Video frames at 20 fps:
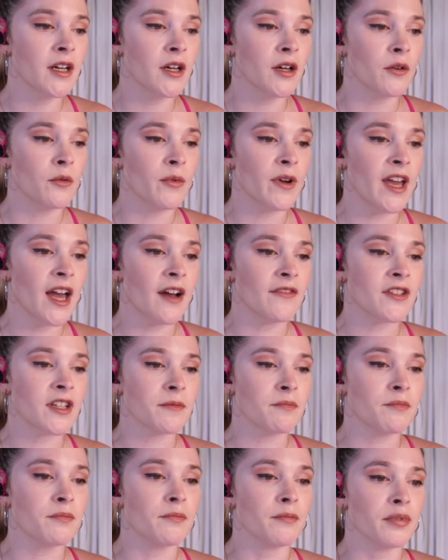we have to
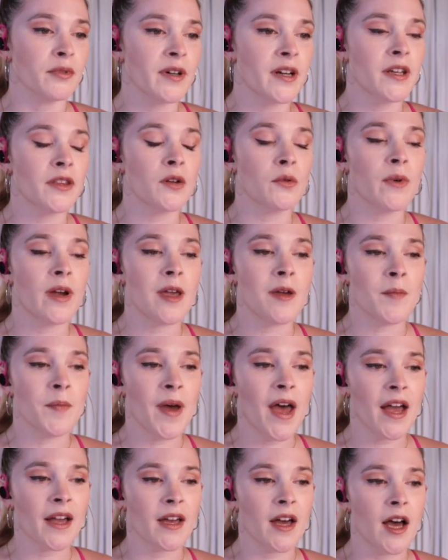bring the weight
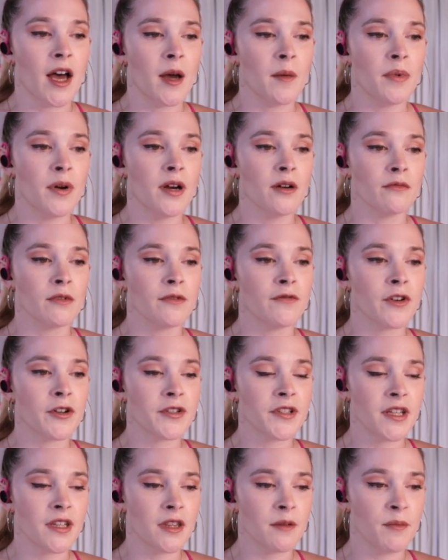back up,
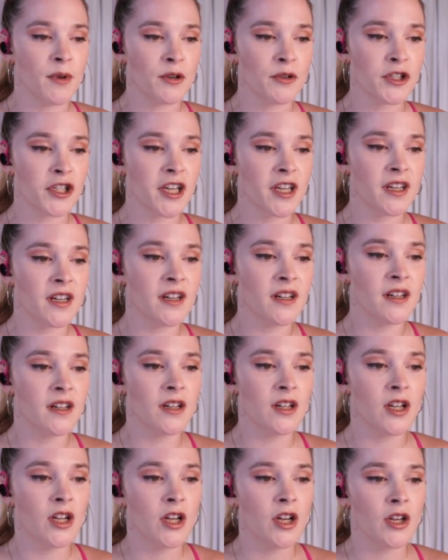reversing the motion.
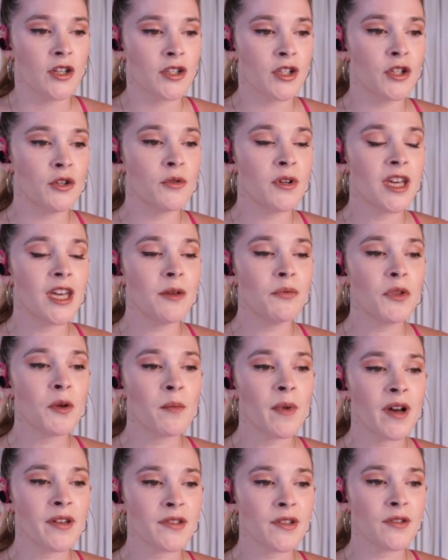So you keep the
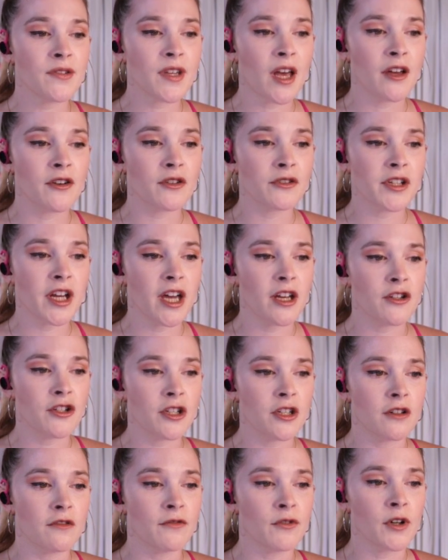muscles under
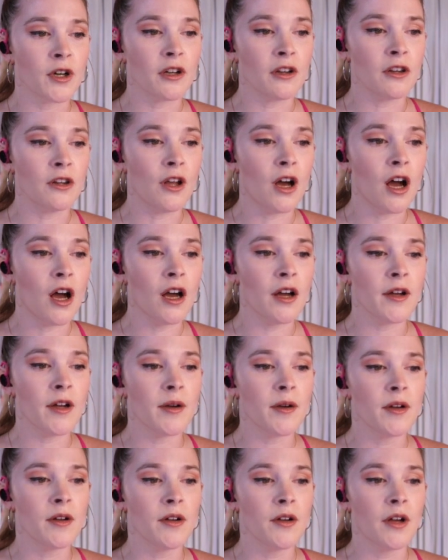tension for a lot
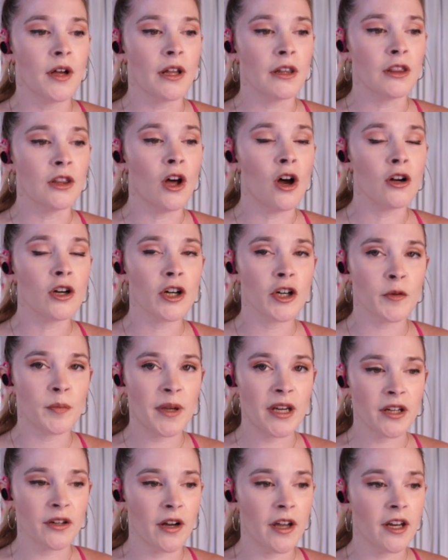longer
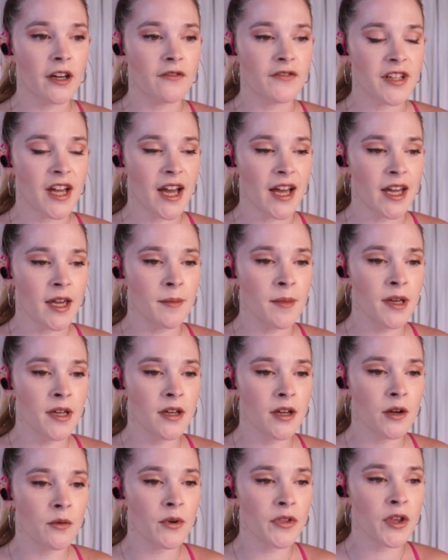period of time
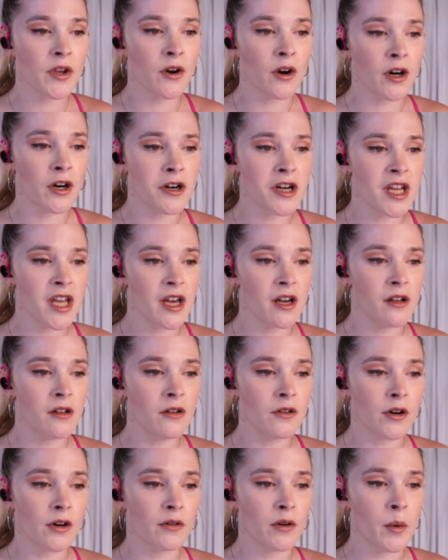with an RDL
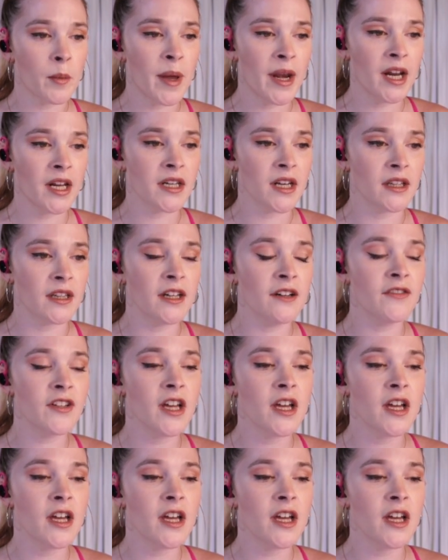or Romanian deadlift